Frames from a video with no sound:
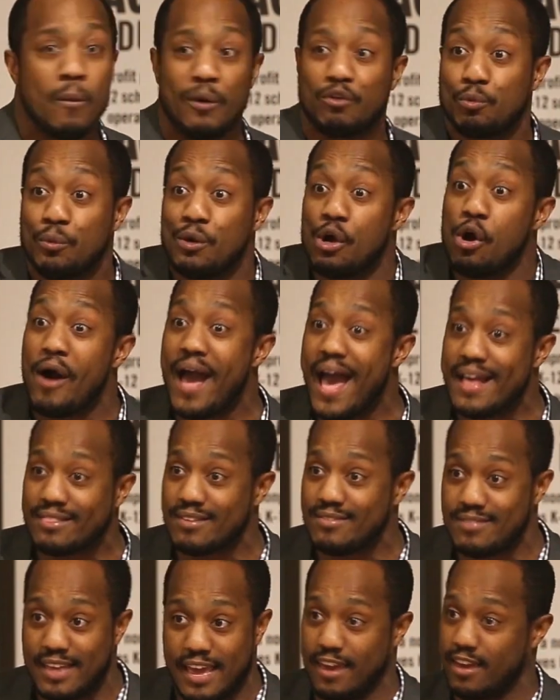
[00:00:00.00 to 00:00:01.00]
which we all had to
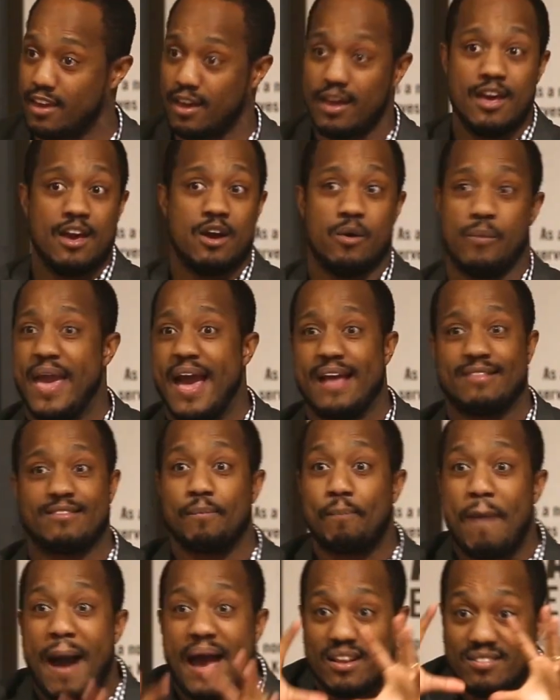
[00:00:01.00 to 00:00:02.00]
take, we had to
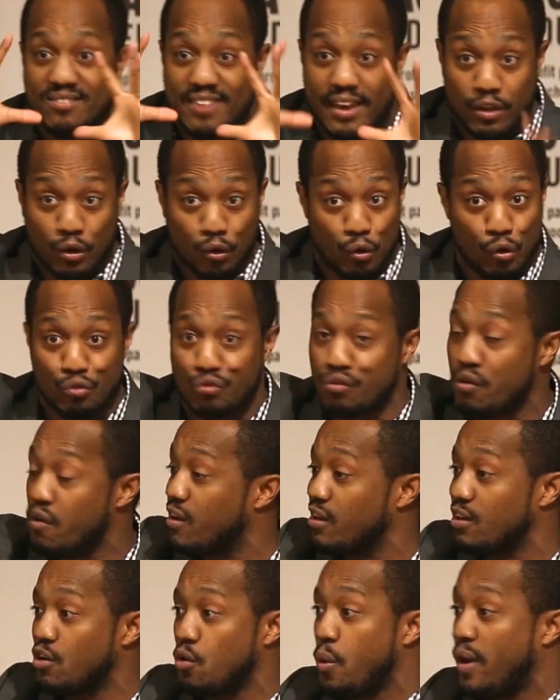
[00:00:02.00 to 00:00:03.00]
buy this technical
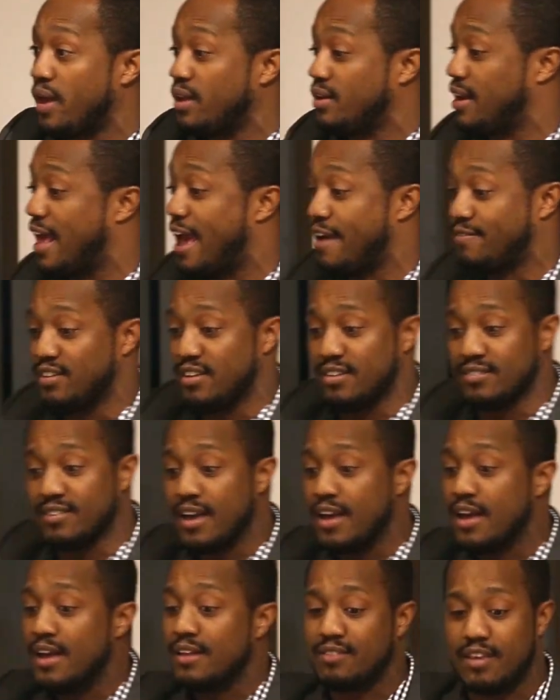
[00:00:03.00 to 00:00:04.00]
drawing kit and have these
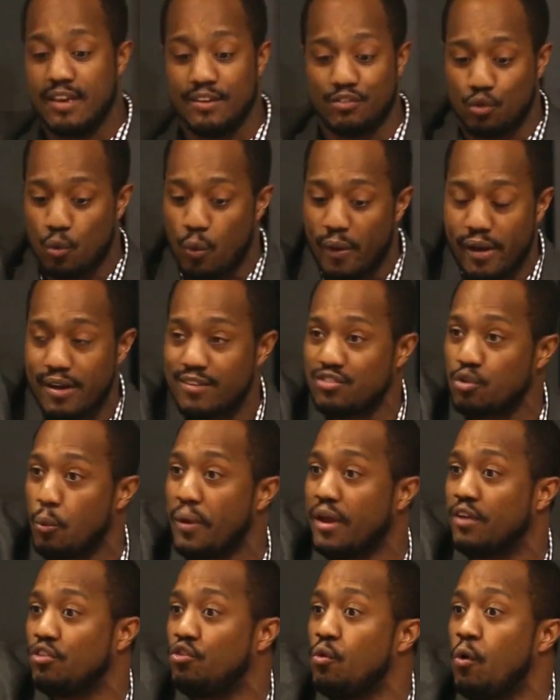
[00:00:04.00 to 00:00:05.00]
T-squares so
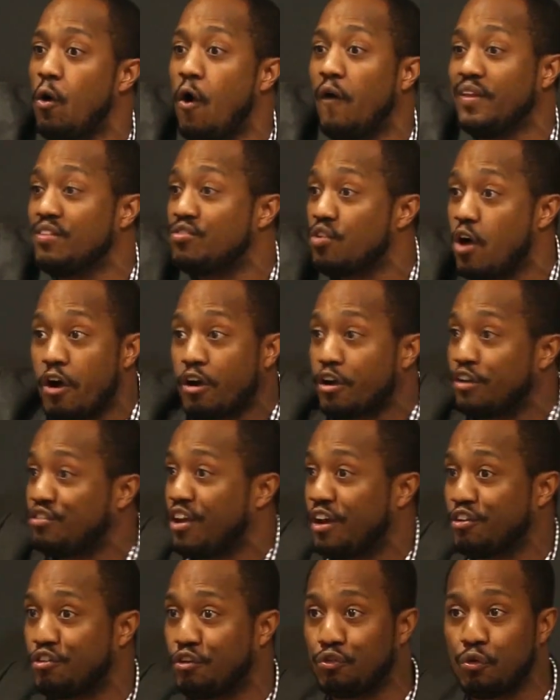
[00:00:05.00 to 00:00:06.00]
we could do all these
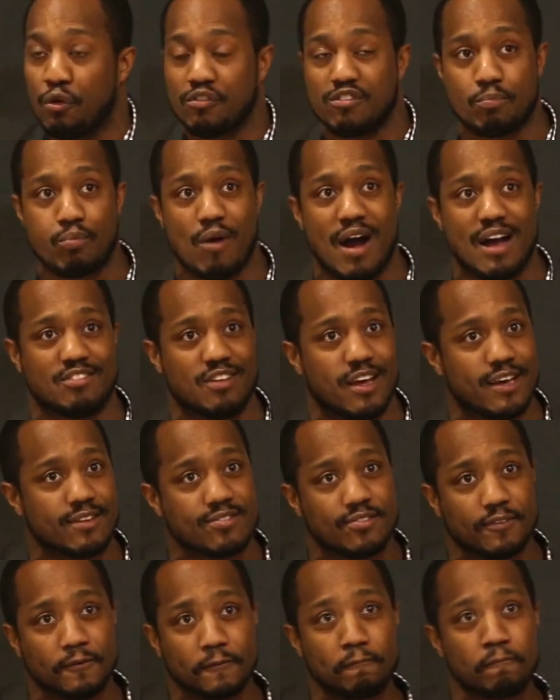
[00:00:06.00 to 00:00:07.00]
architecture sorts of
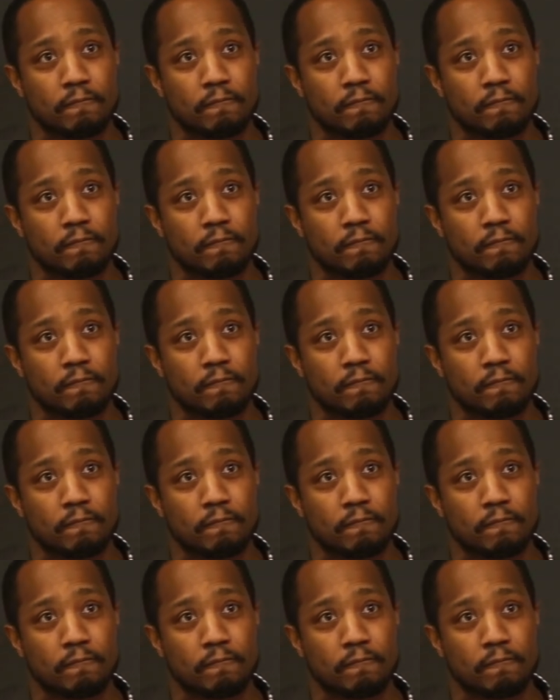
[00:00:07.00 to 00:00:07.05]
projects.